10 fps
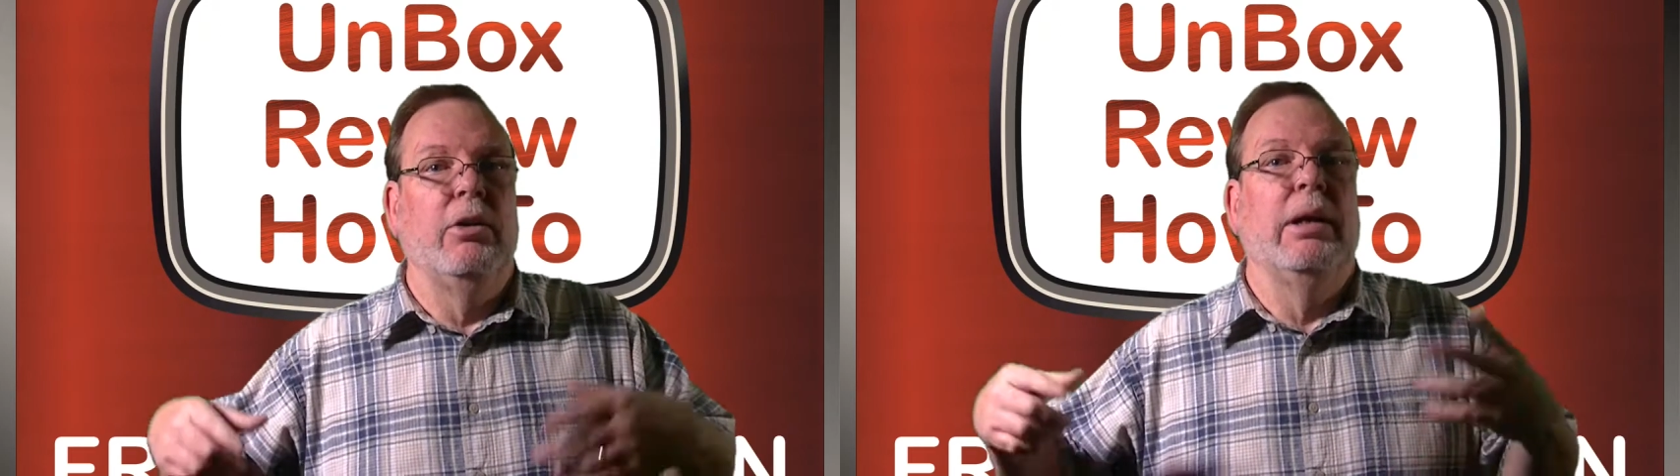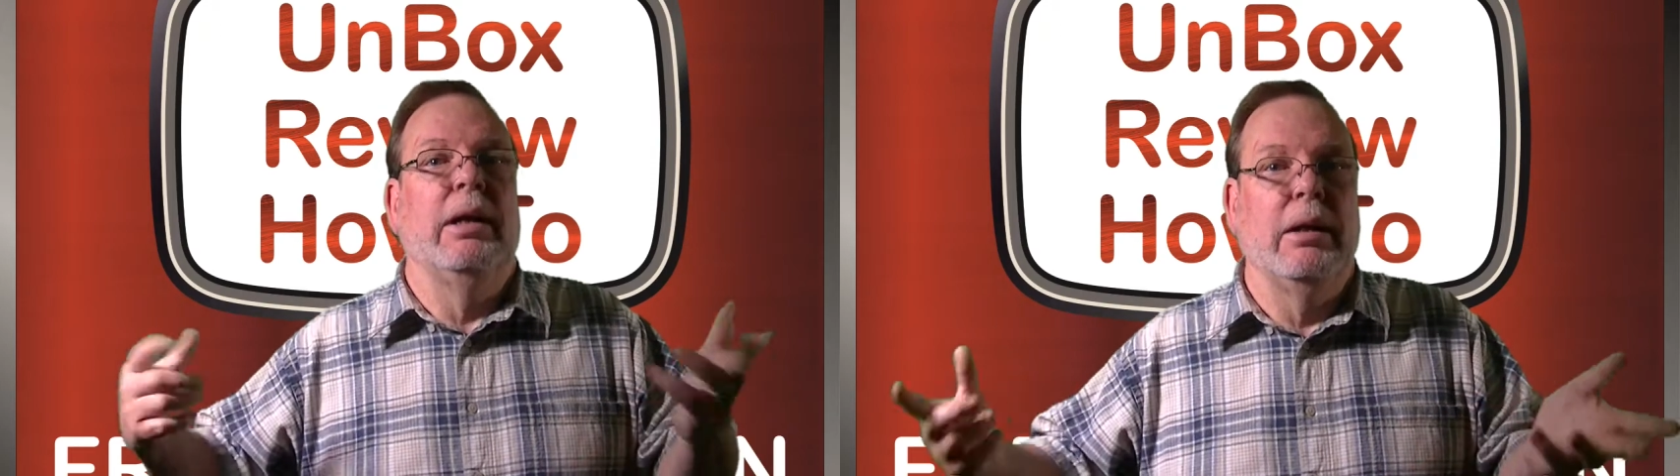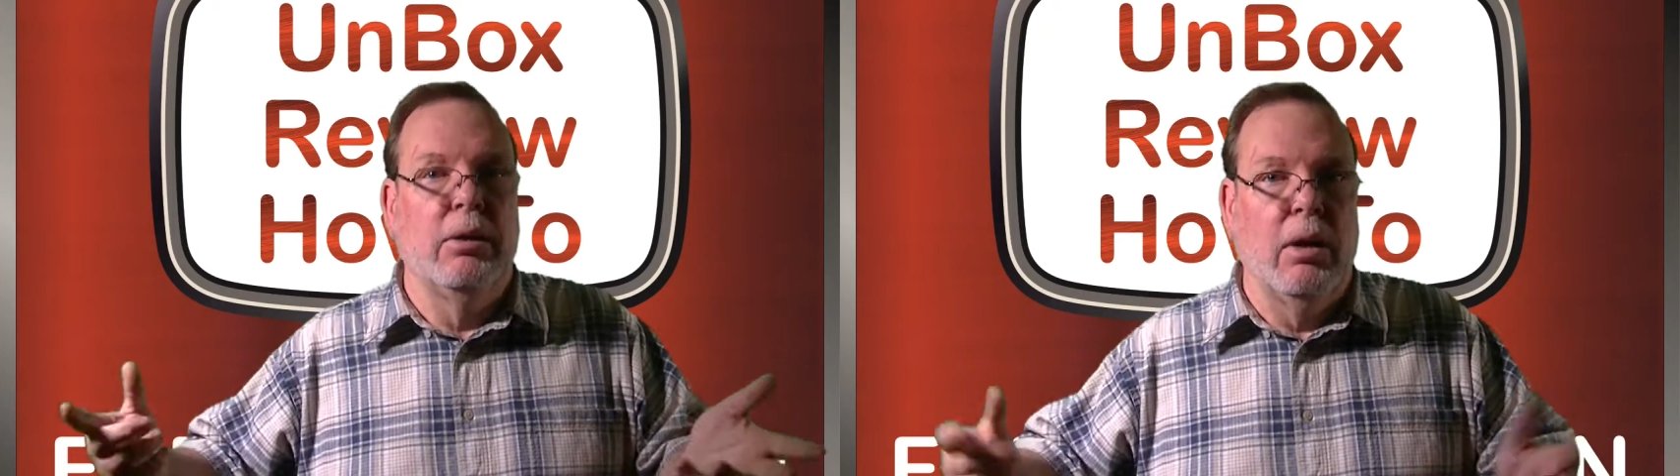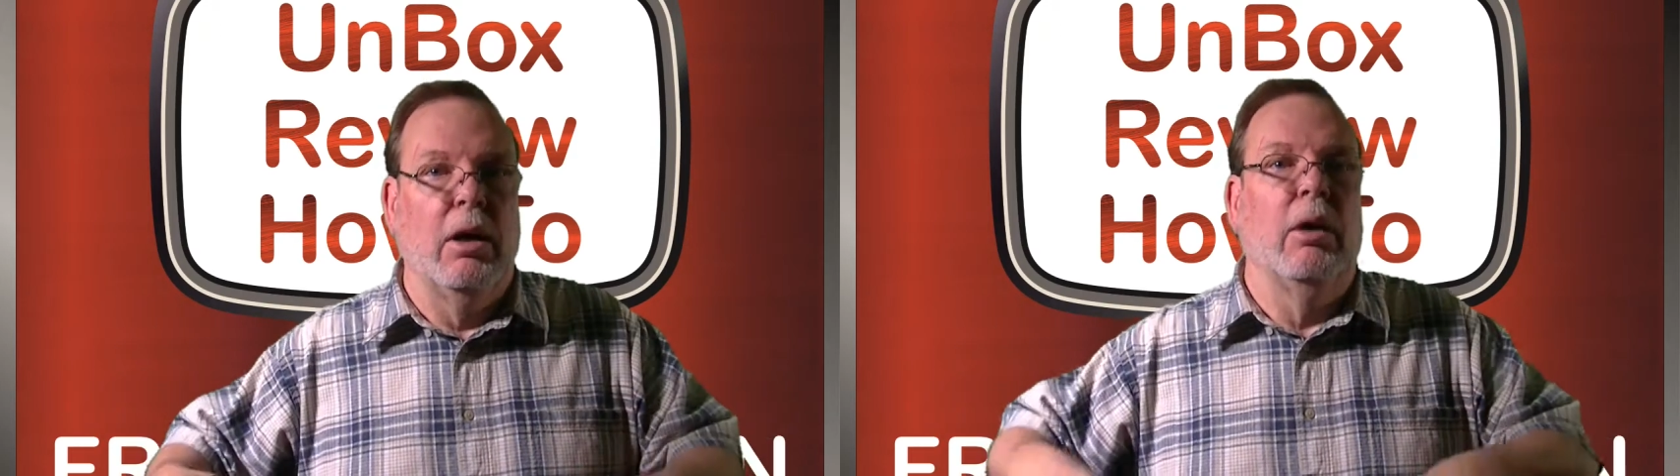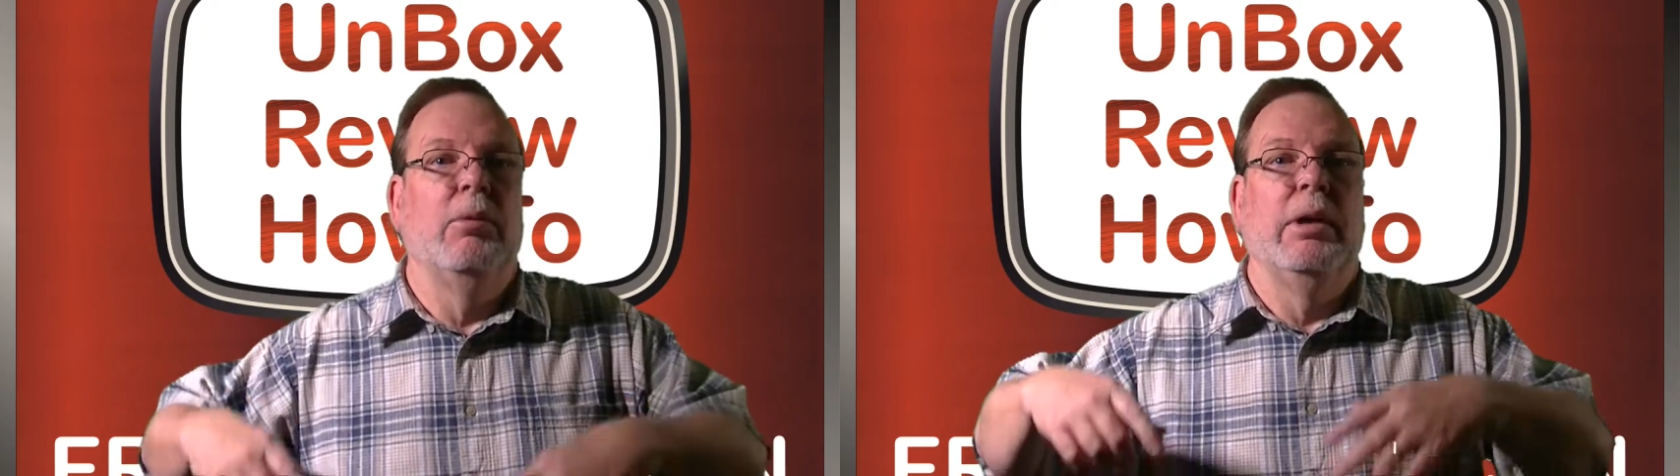and had
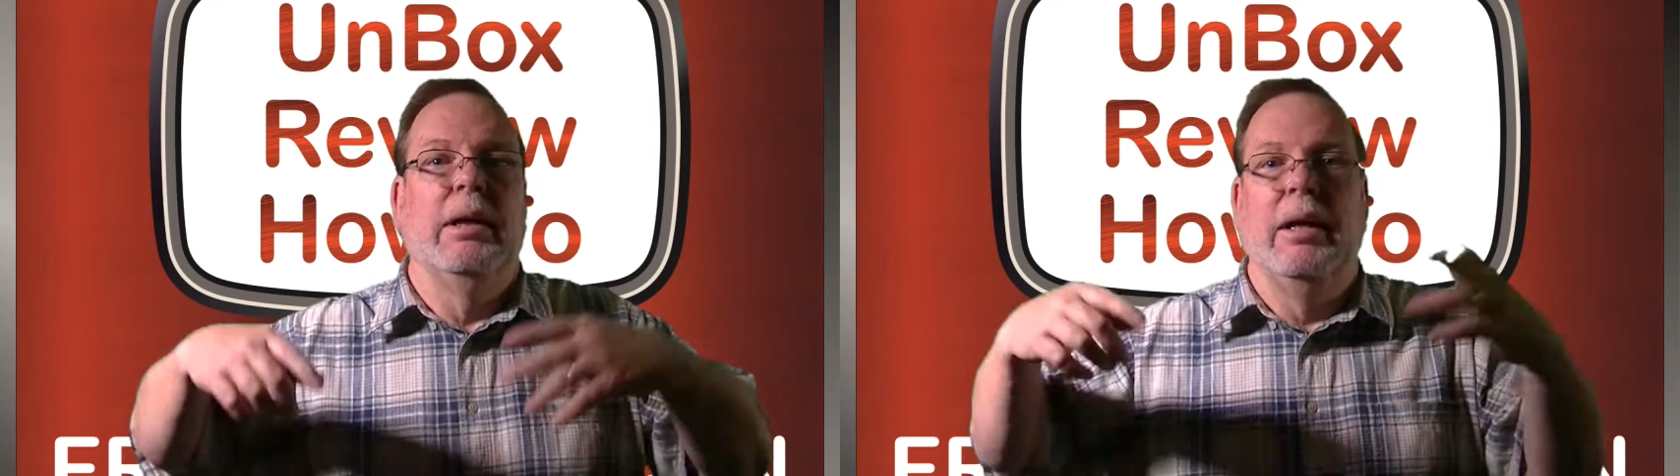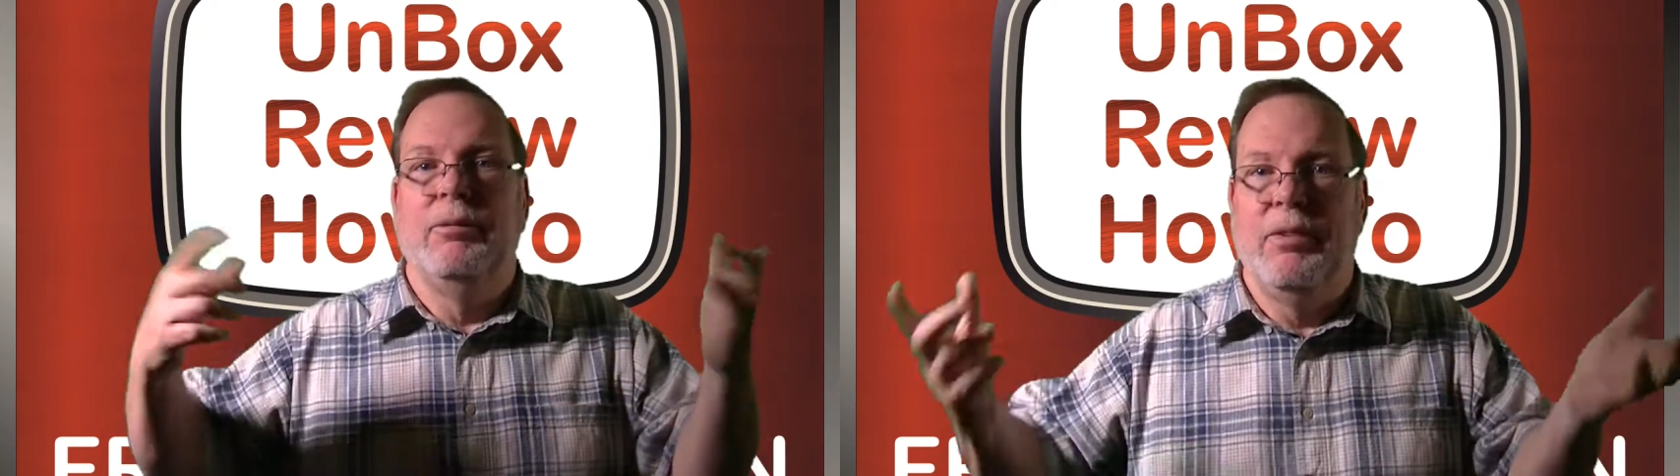carbs and had